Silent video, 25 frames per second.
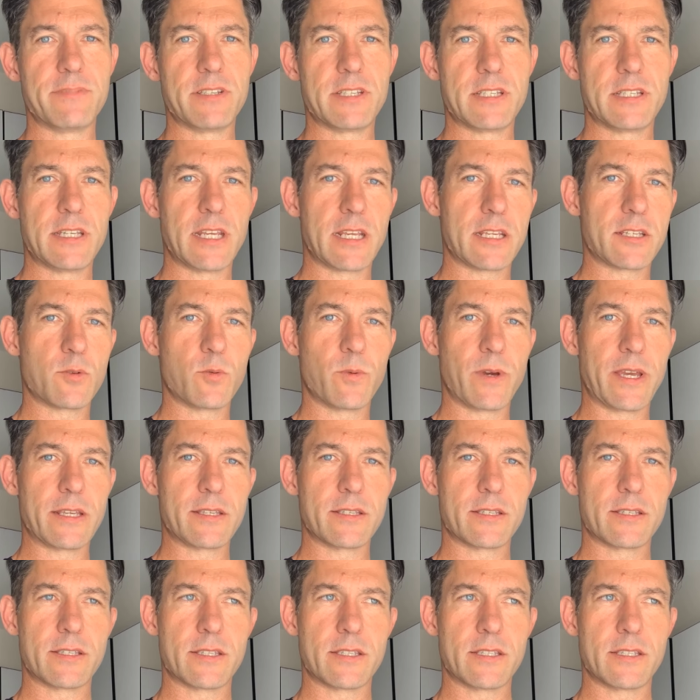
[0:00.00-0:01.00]
6
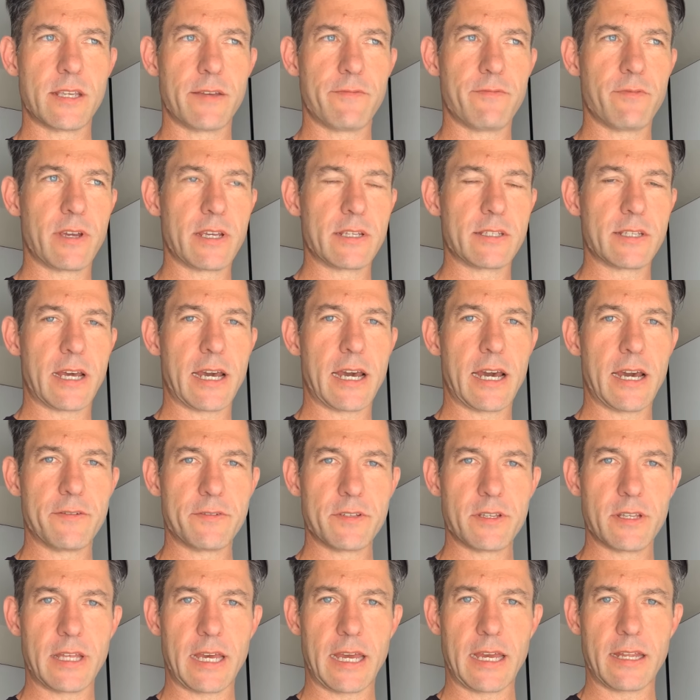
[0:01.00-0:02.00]
weeks, 7 weeks
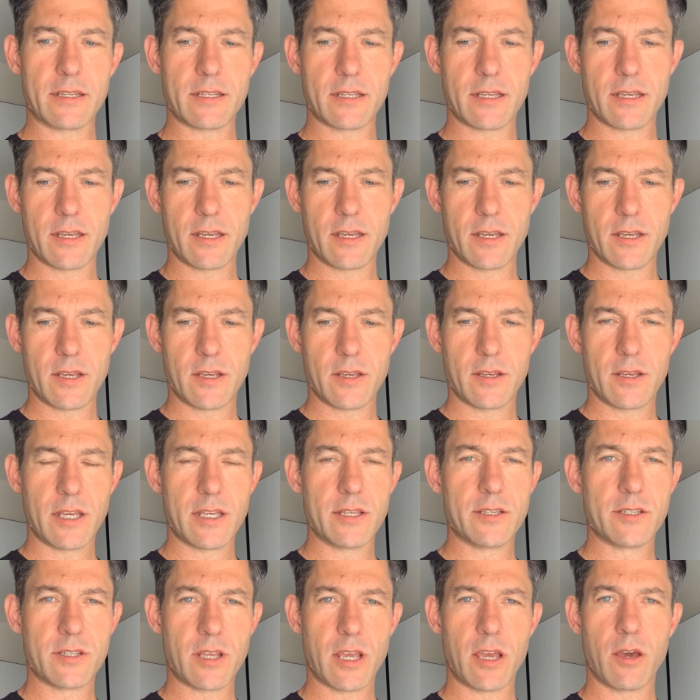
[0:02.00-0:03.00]
after that,
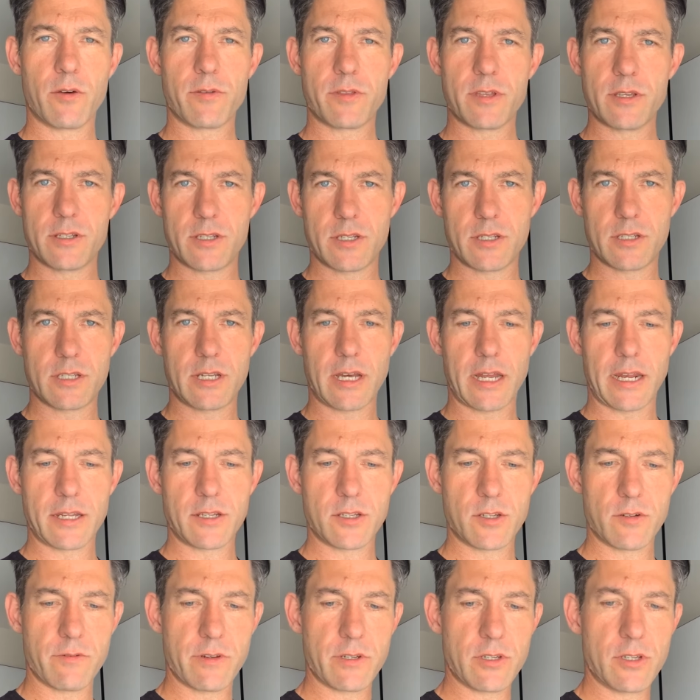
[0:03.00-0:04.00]
his health is just
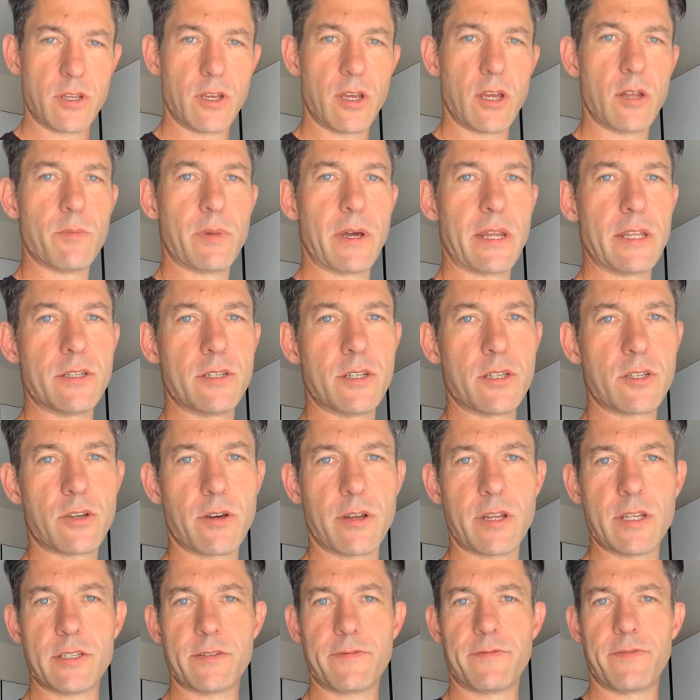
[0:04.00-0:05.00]
starting to return, but he's just
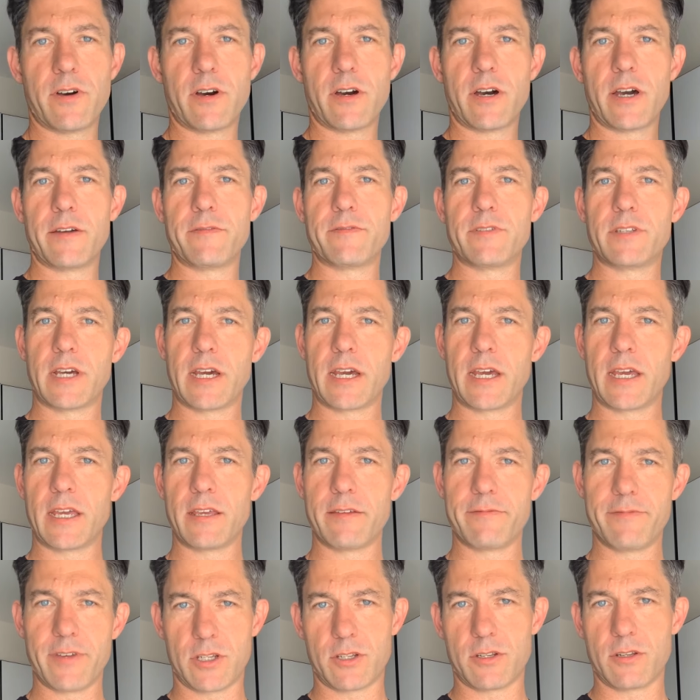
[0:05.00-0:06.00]
got his
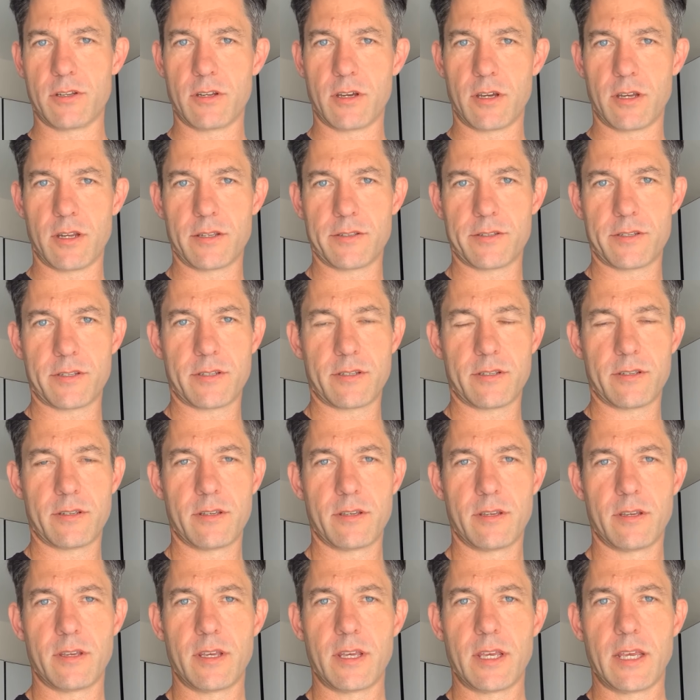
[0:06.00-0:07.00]
5-day eviction notice.
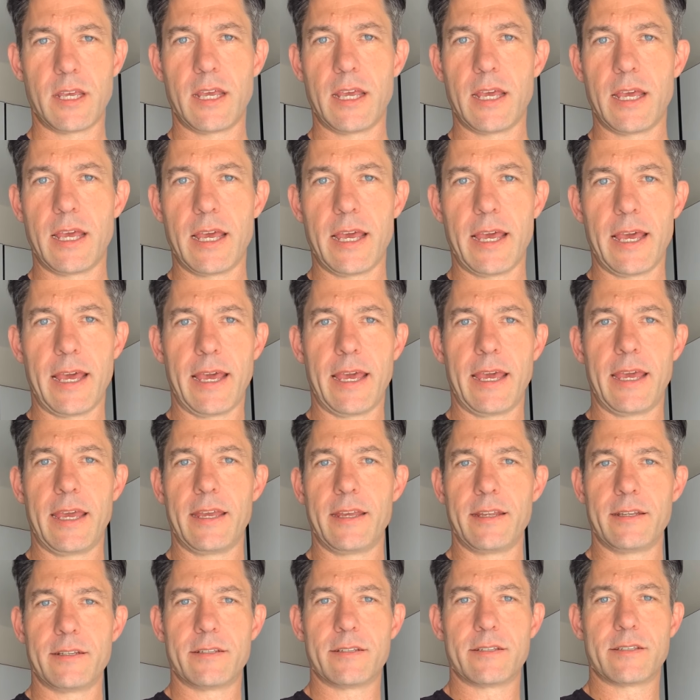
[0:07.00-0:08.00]

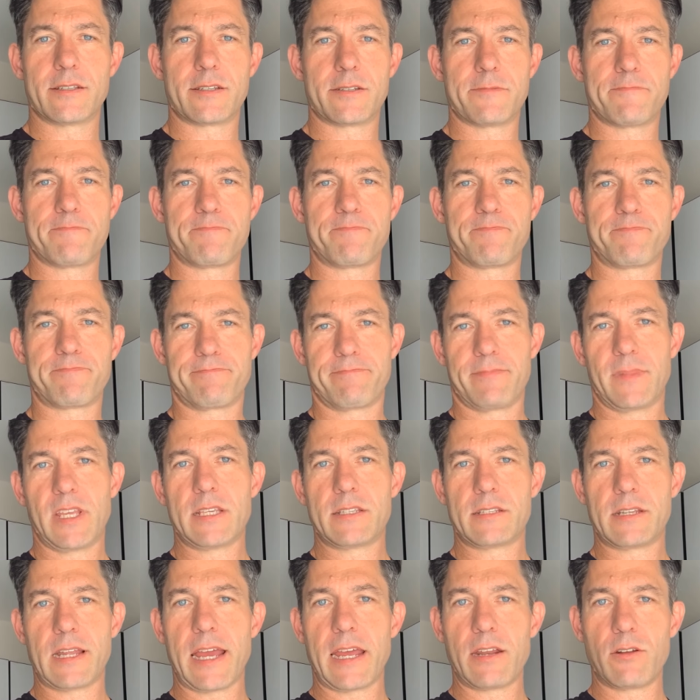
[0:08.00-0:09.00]
And
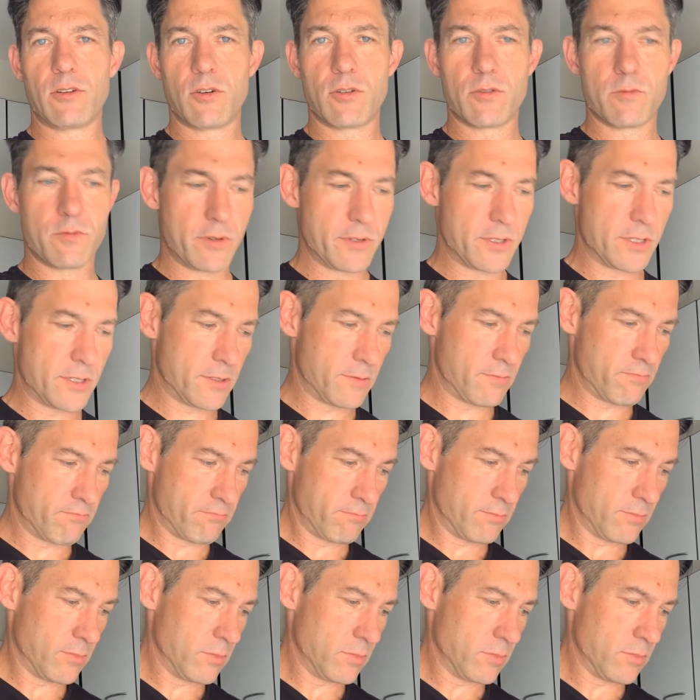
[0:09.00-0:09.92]
his landlord was